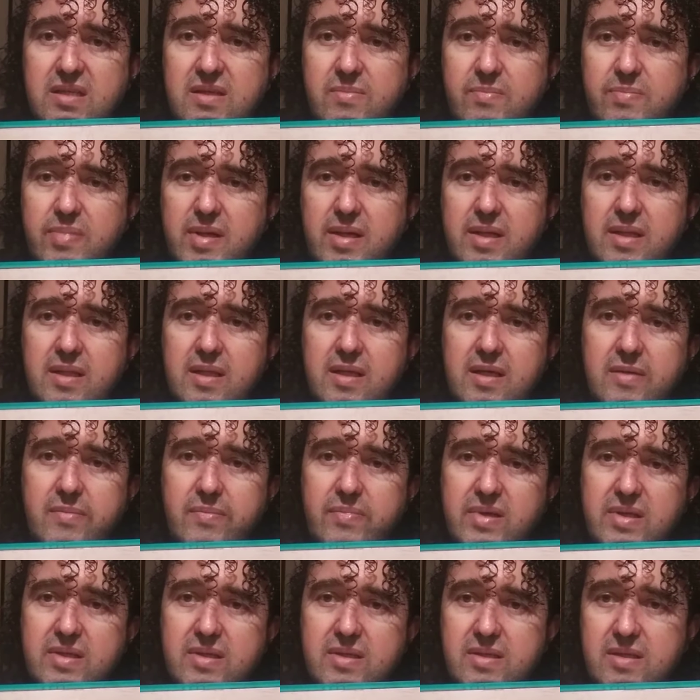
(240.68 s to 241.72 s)
simple and
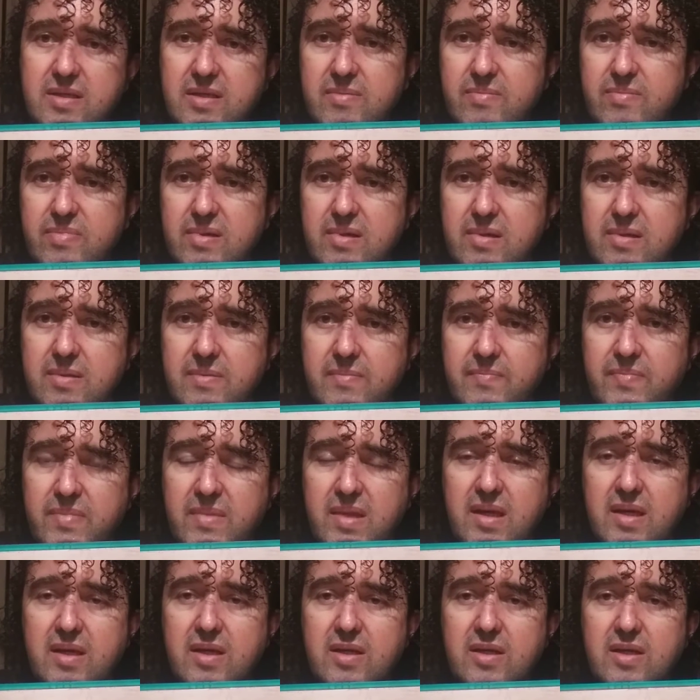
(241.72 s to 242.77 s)
present simple.
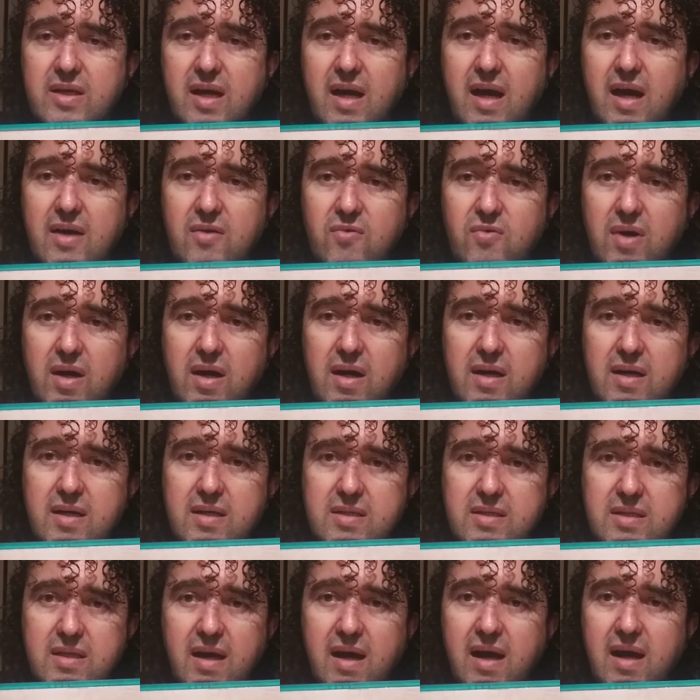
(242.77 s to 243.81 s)
I
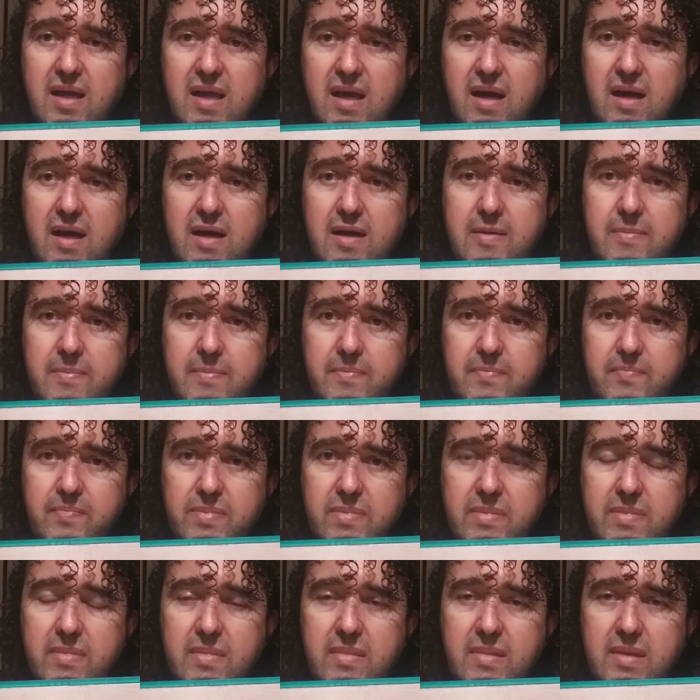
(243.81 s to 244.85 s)
was, I am,
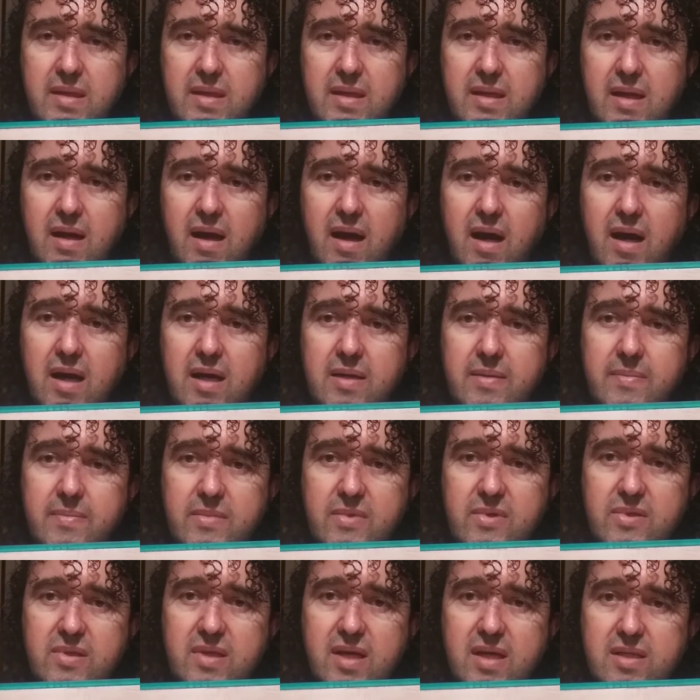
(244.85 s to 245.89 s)
I'm,
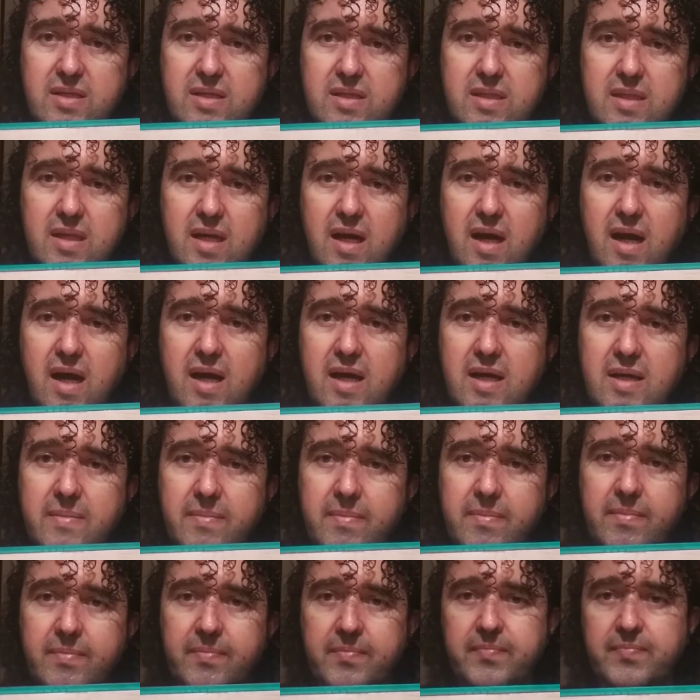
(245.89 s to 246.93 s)
conjunction,
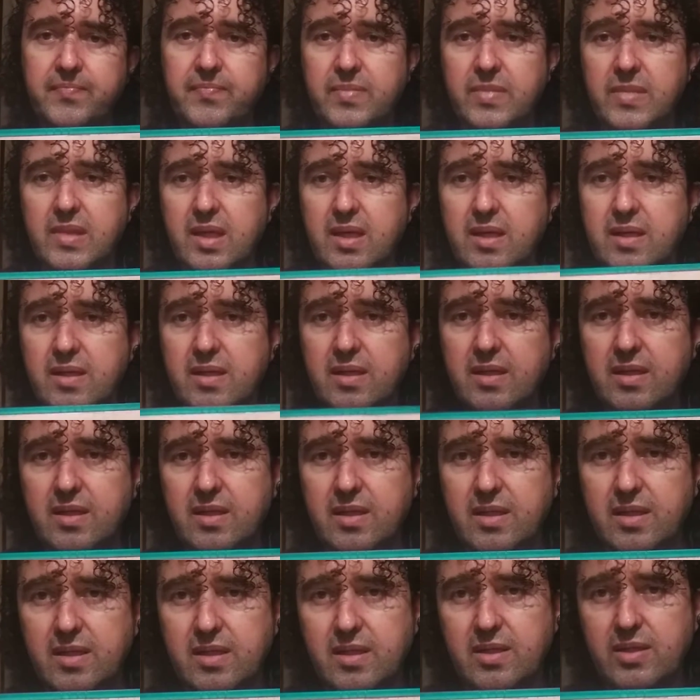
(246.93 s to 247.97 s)
I'm,
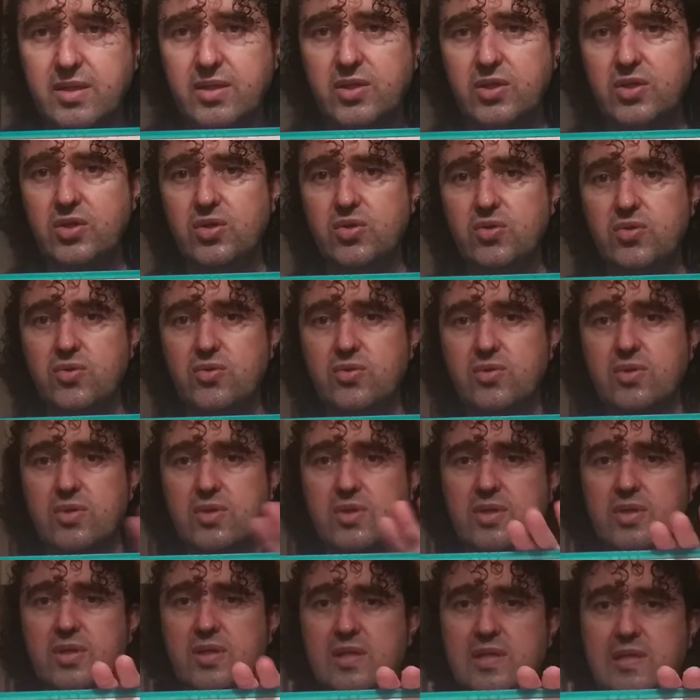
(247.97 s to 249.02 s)
you're
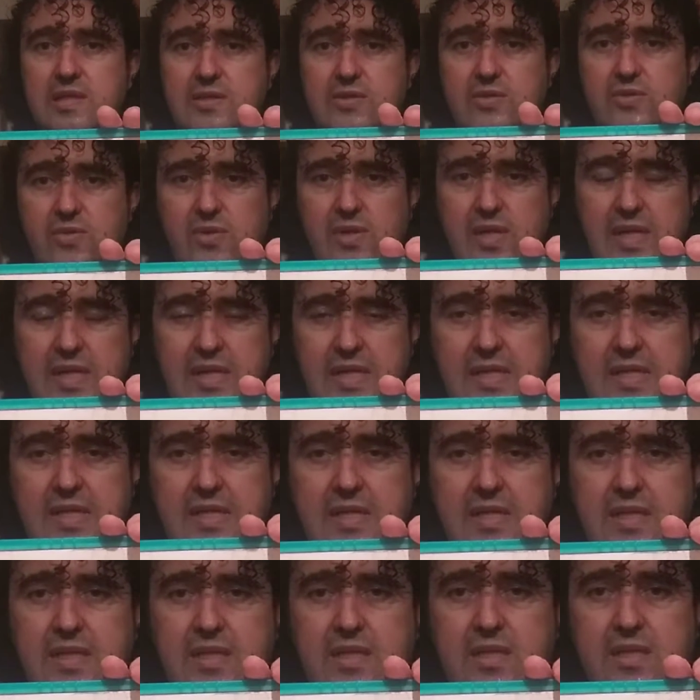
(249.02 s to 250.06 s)

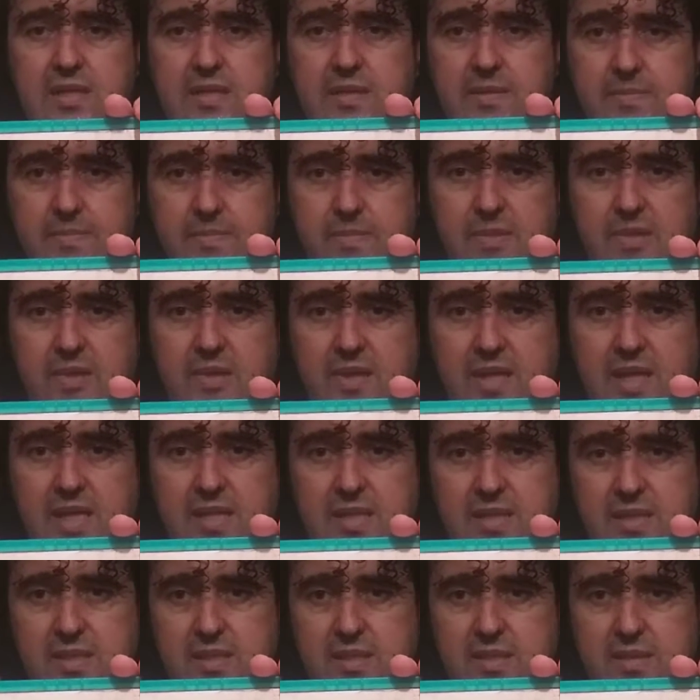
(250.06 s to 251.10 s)
here,
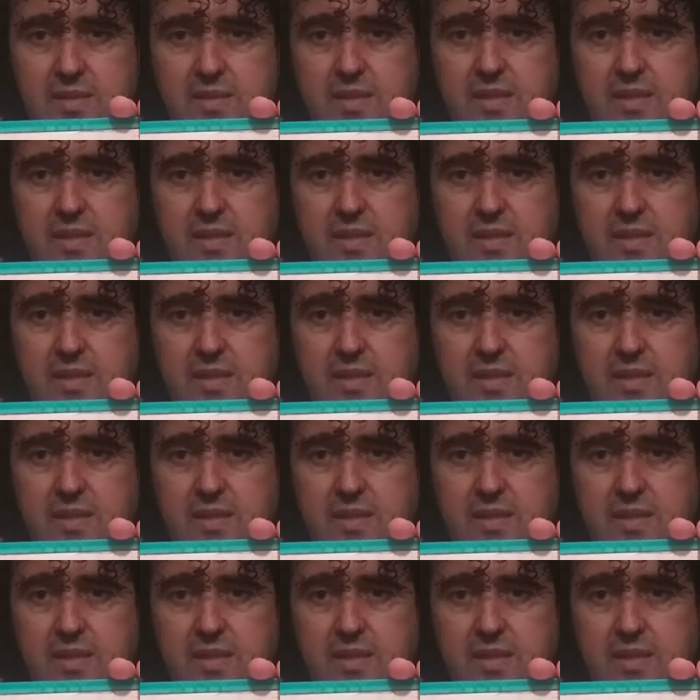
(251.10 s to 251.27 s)
alright?